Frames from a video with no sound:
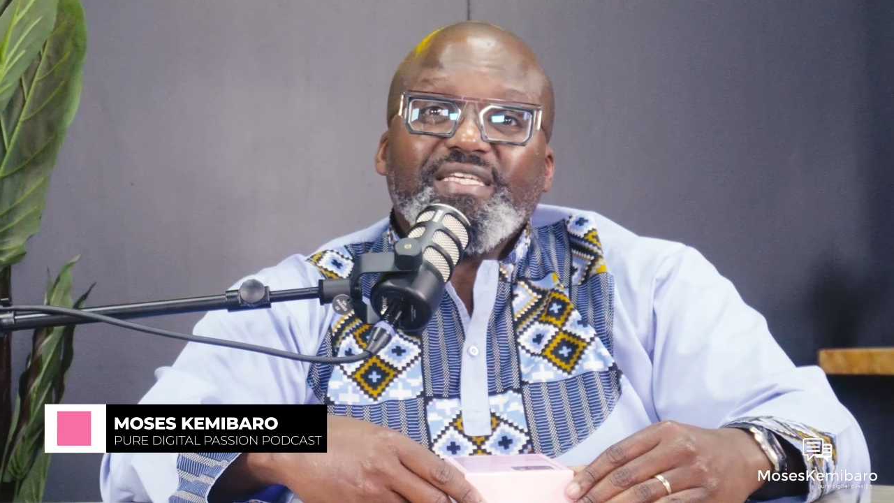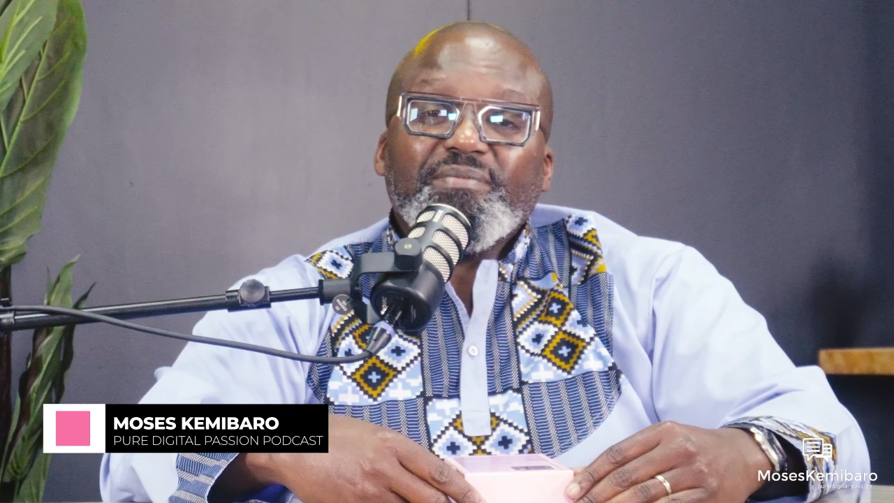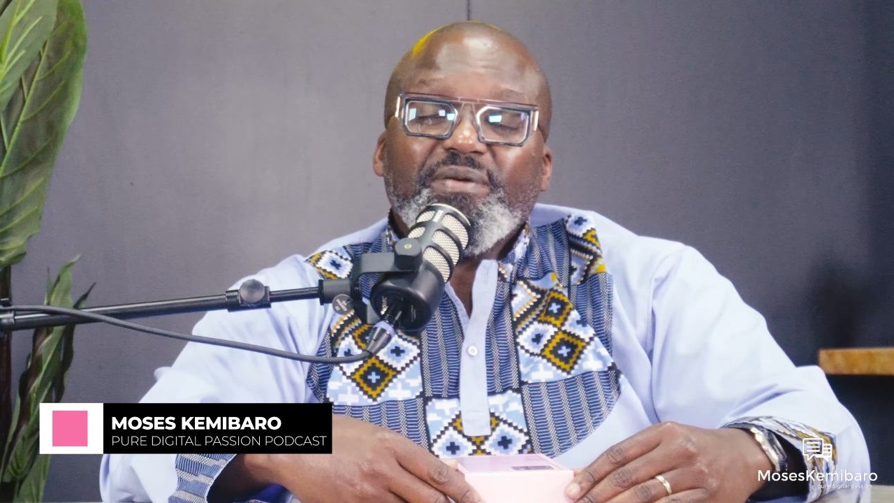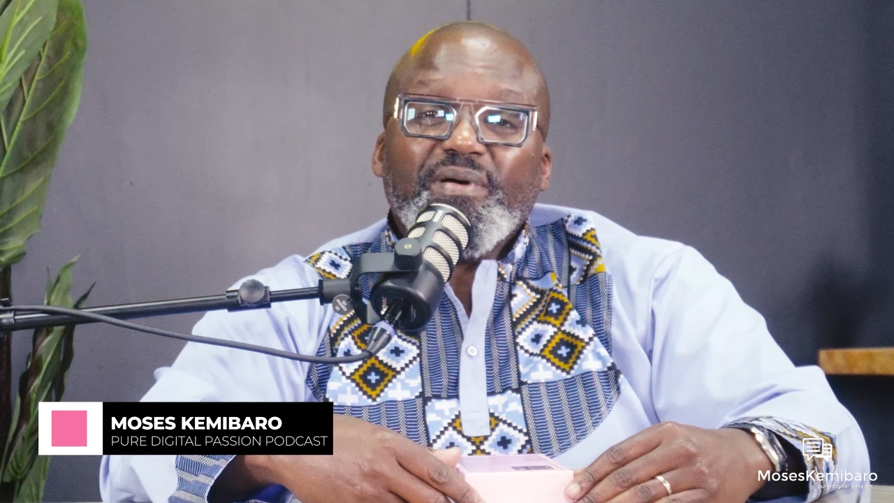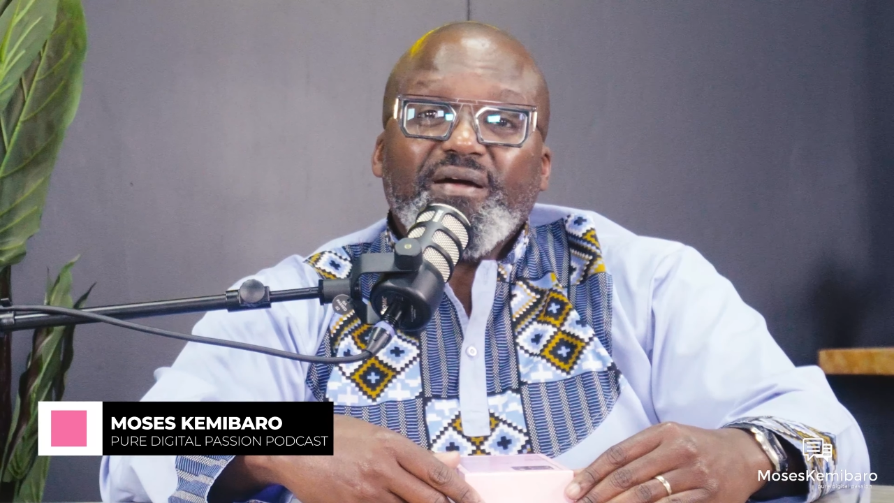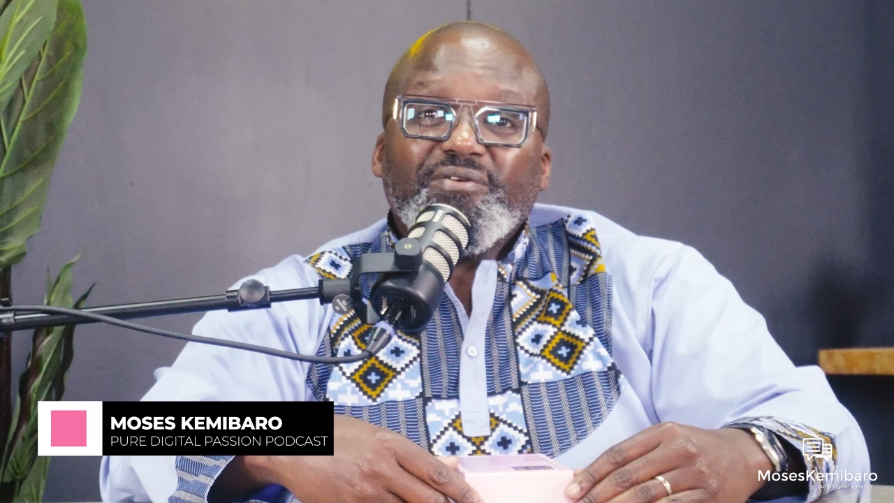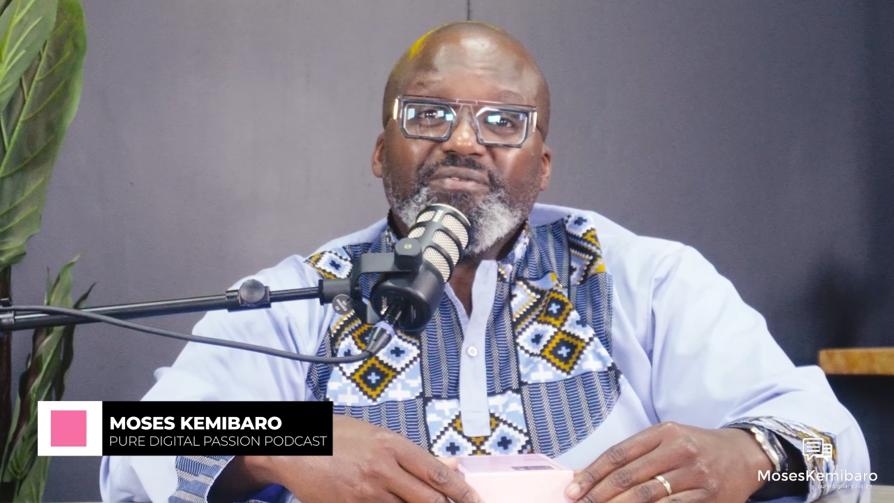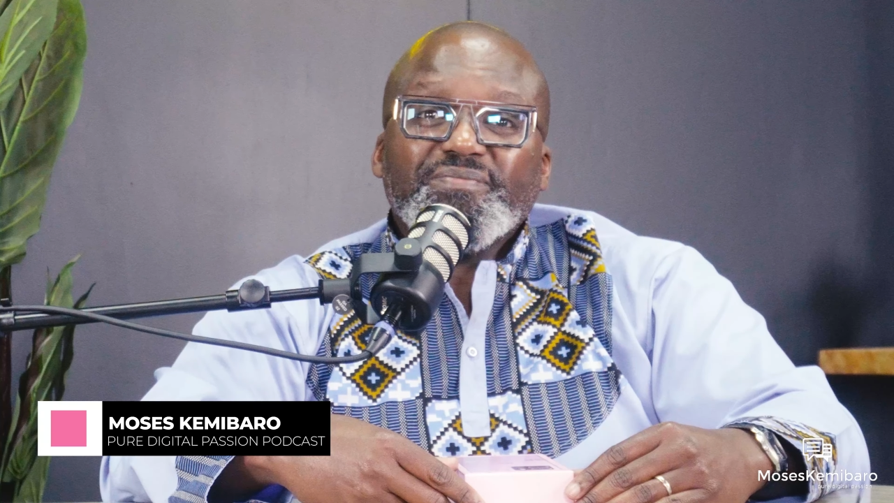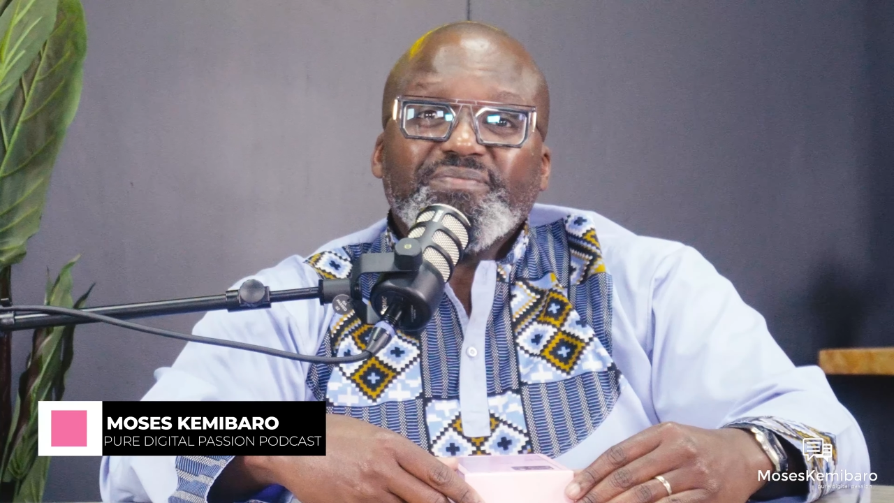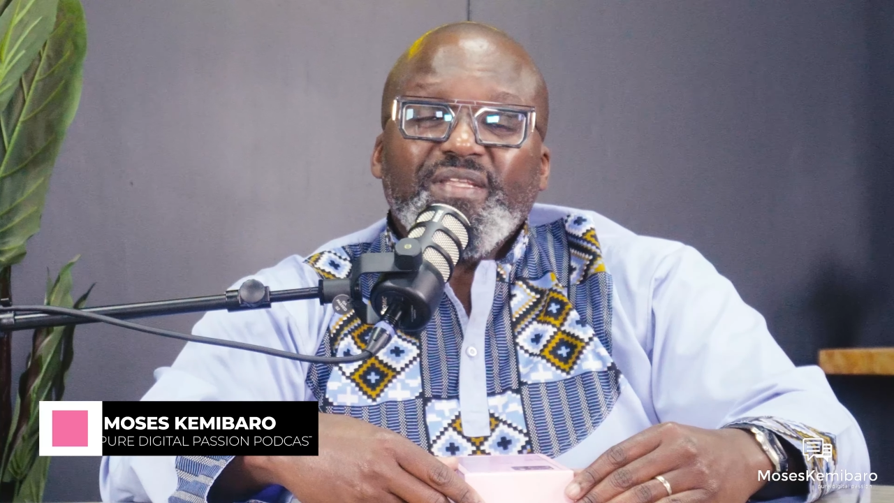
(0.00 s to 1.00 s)

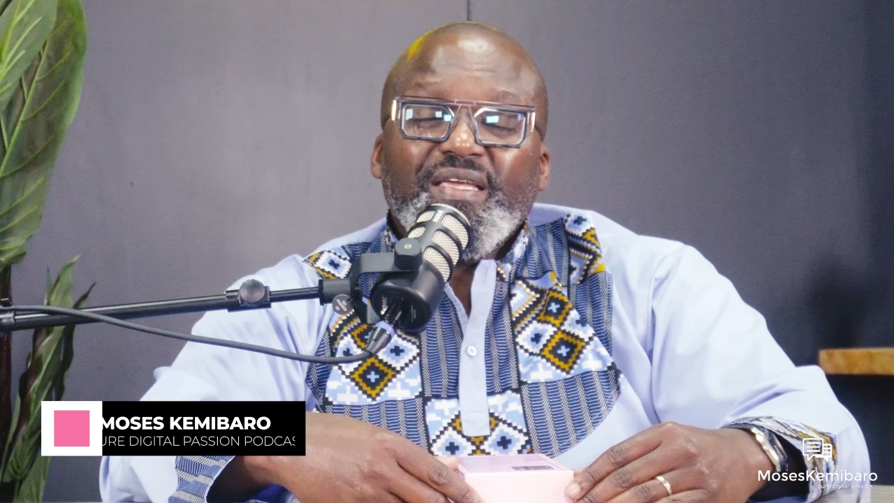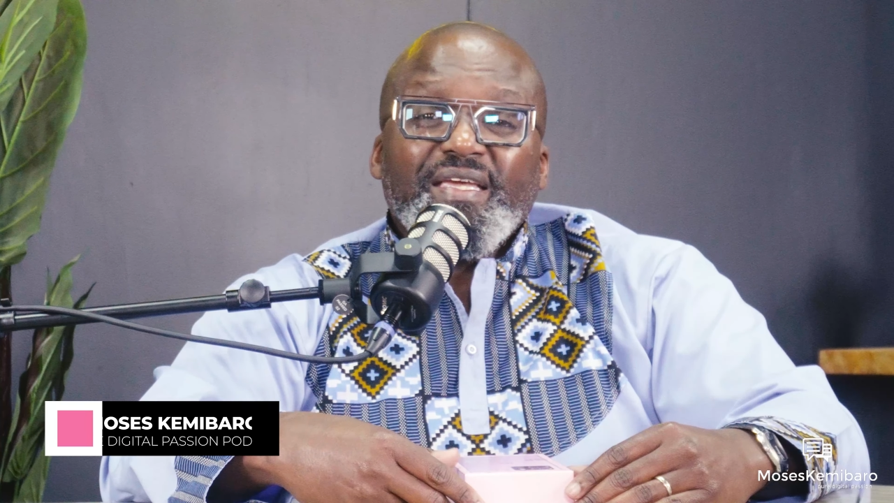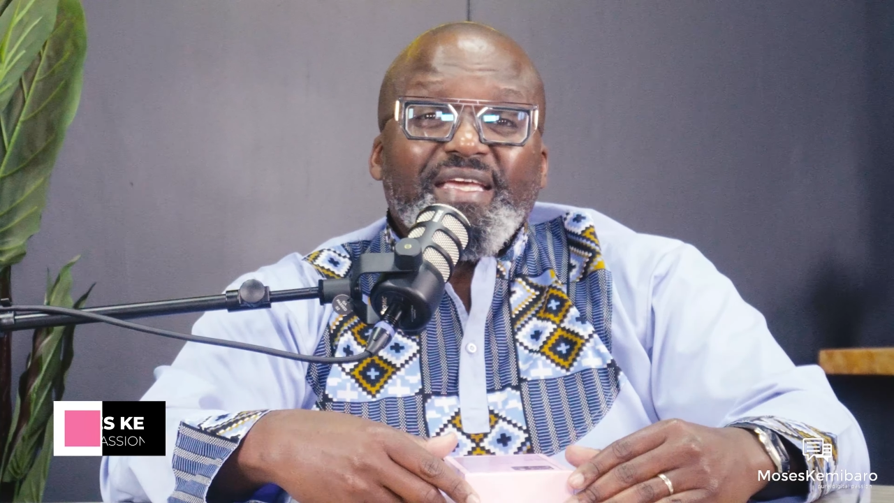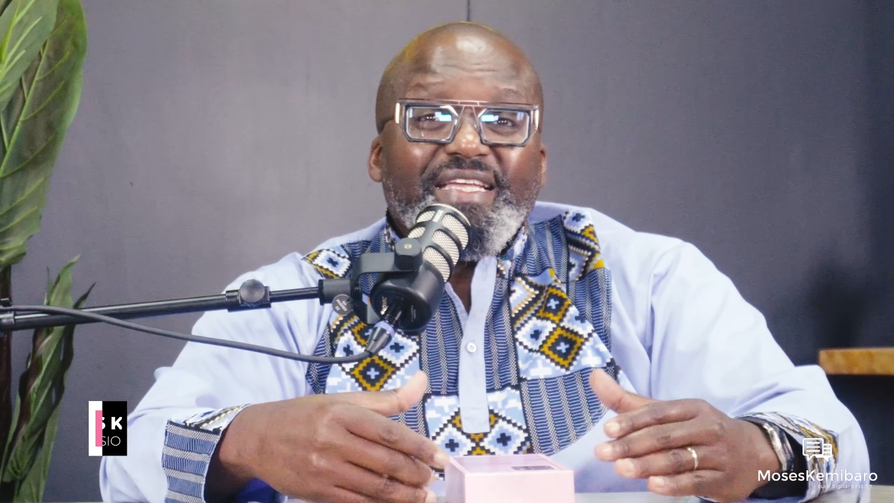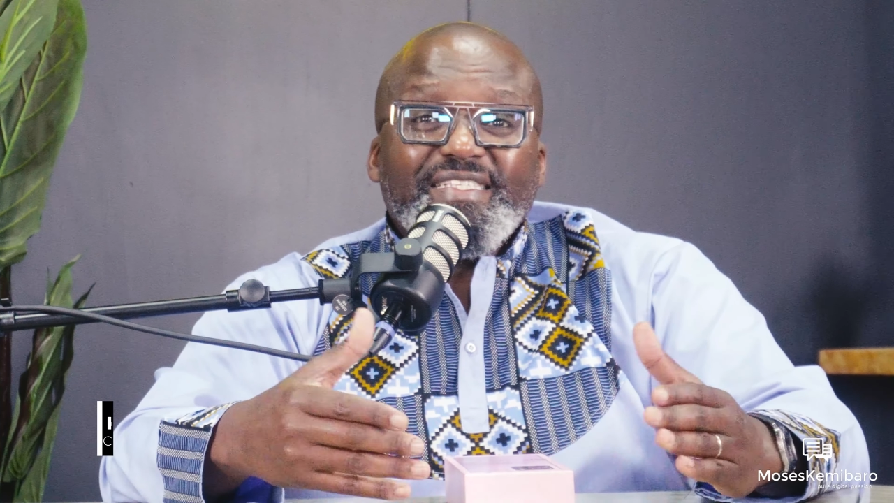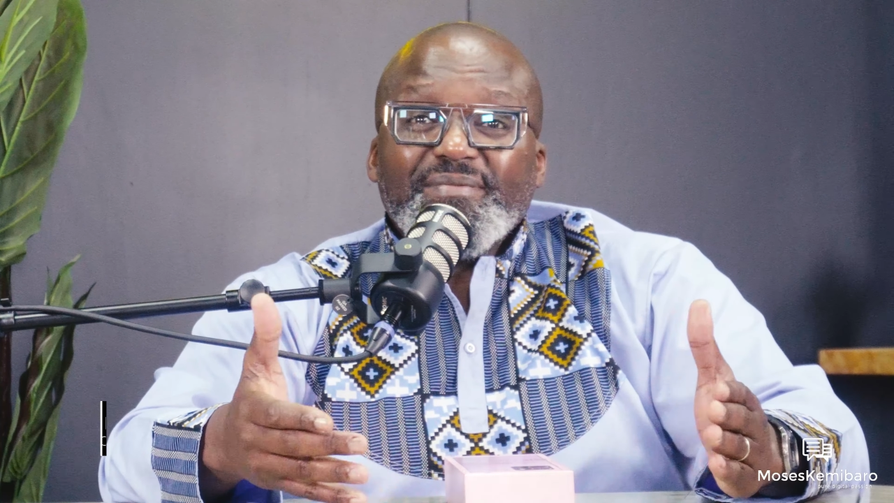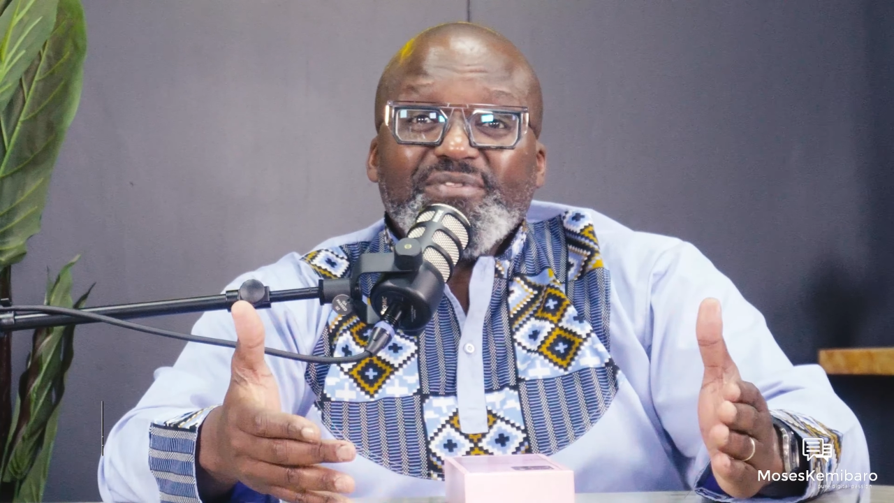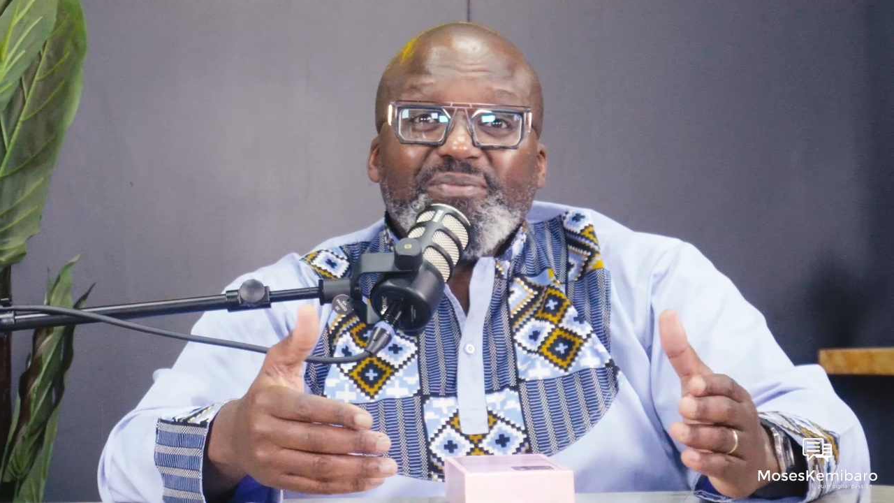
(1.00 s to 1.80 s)
Kemibaro. It seems